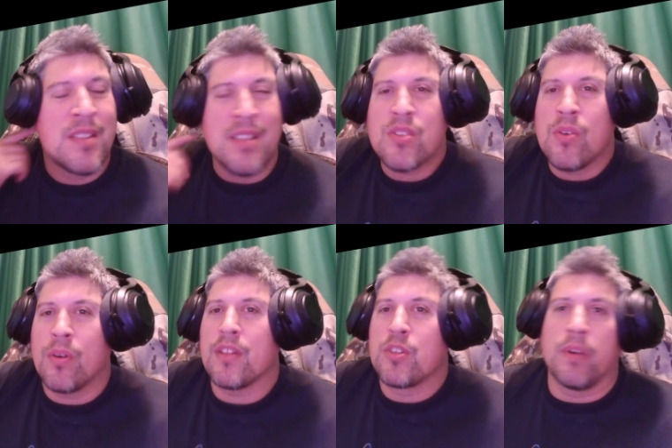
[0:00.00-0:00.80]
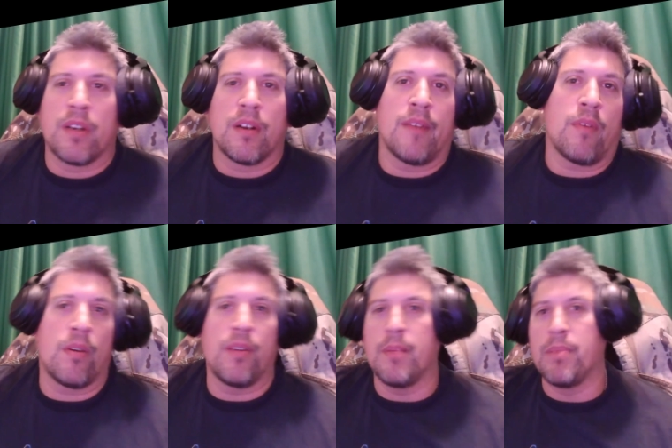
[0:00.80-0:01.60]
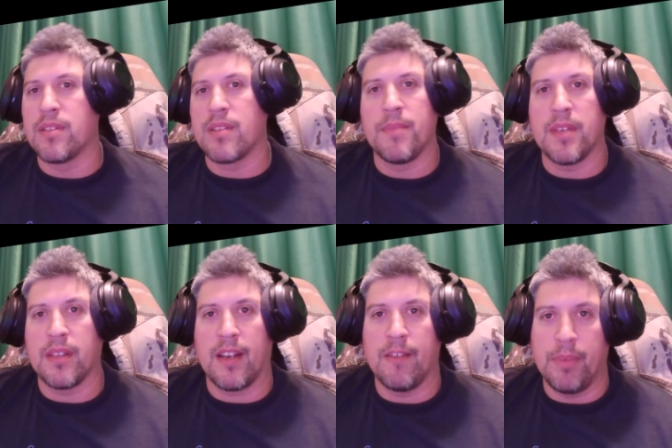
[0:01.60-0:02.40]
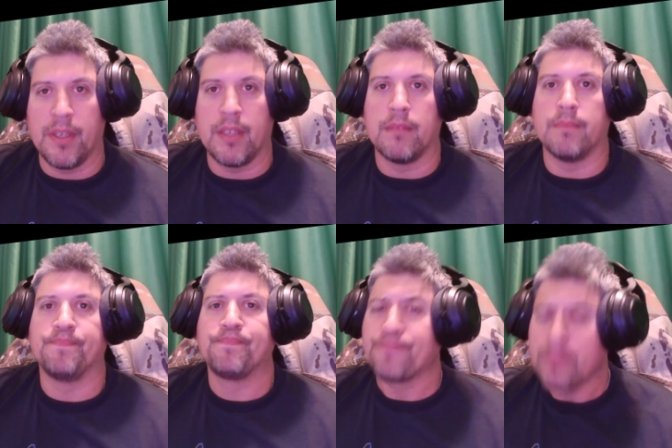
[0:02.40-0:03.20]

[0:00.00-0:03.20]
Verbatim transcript: Discord and Twitter have already been something that I've been